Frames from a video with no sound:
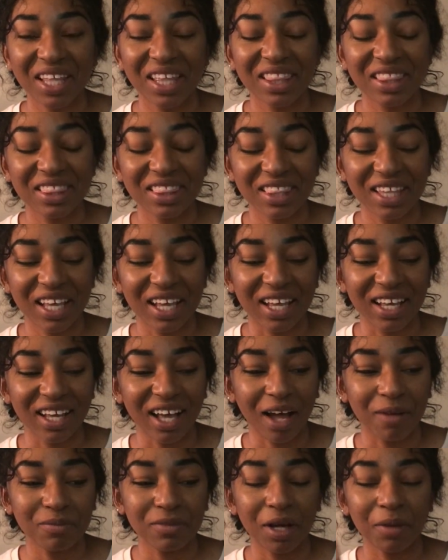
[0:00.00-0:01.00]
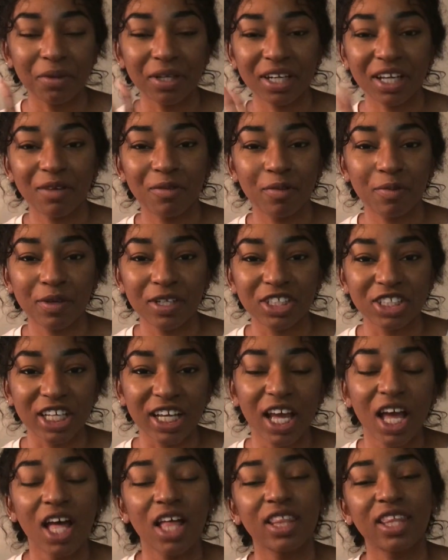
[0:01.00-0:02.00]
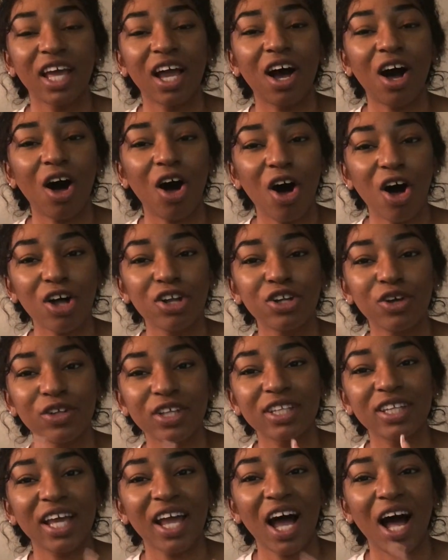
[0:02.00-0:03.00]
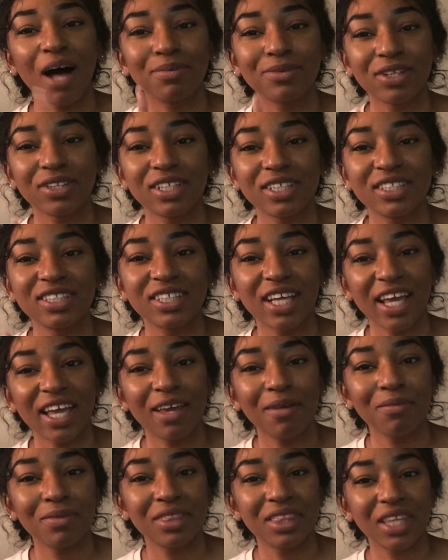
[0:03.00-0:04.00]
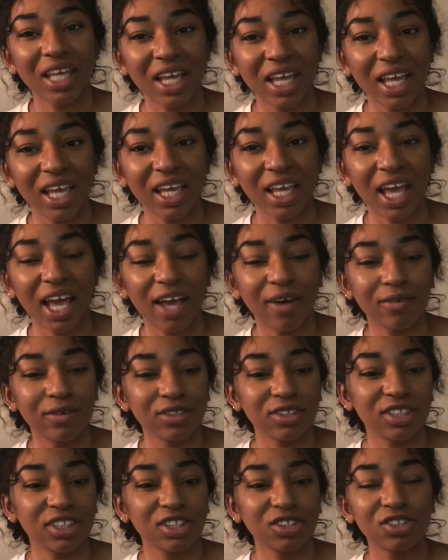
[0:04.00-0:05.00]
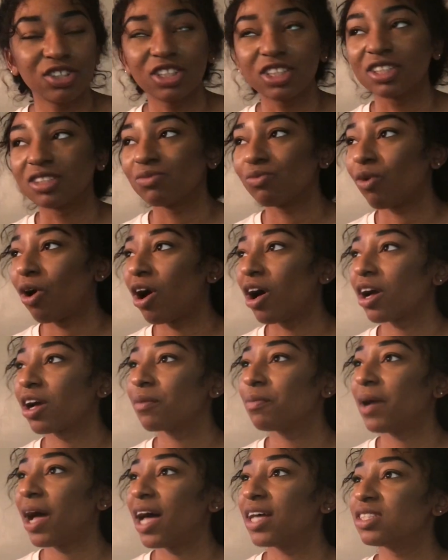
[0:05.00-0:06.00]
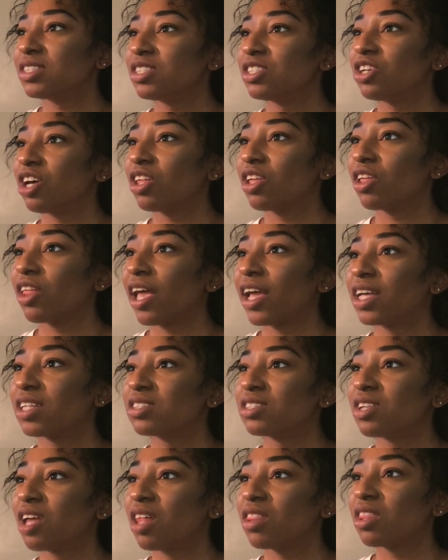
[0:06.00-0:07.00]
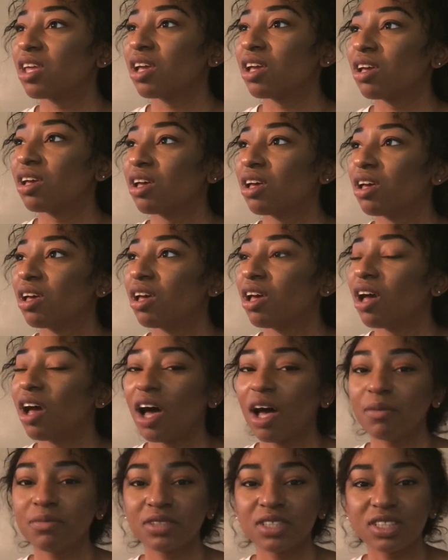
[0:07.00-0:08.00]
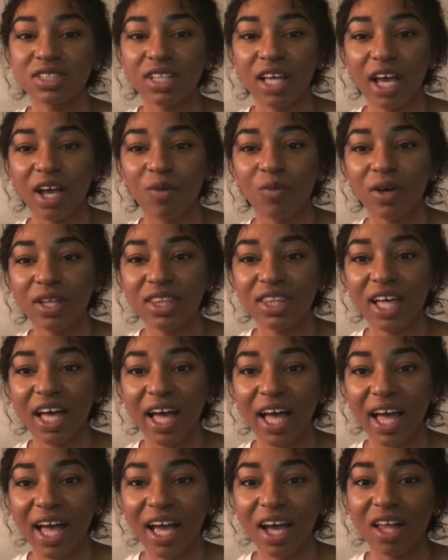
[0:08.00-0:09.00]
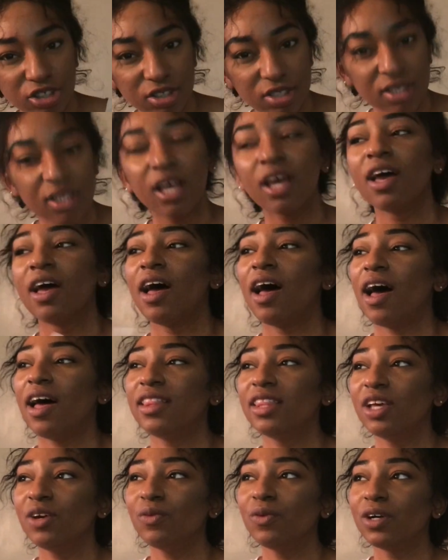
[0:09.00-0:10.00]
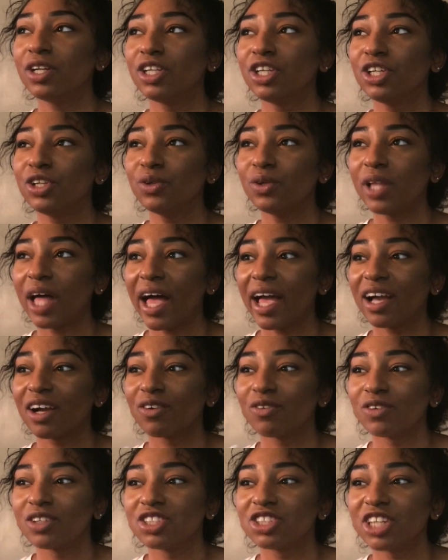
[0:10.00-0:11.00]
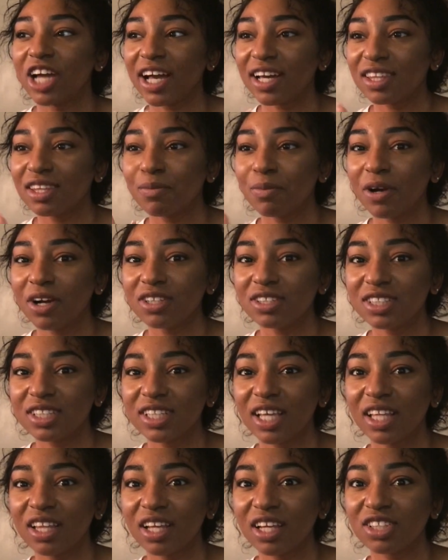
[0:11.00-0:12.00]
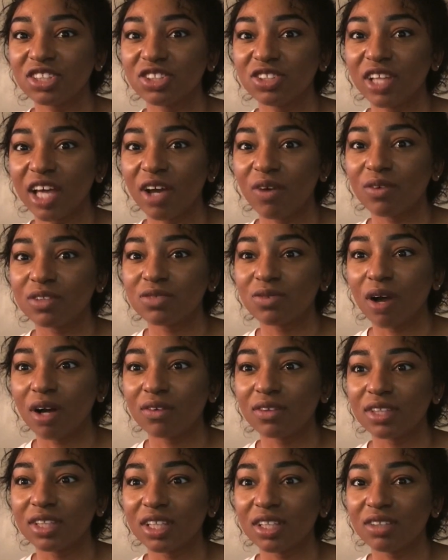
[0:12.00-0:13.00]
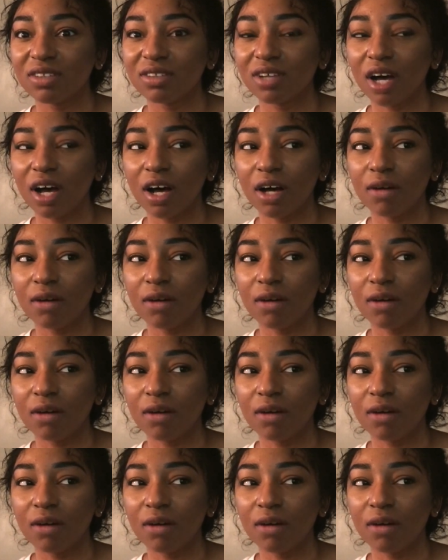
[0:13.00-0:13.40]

thing. I'm gonna keep it PG. They all know that they hopped on the same thing and will still just walk past each other like it's nothing. I'm just like, what the heck? And then when you like reject the person, they look at you like, what's wrong with you?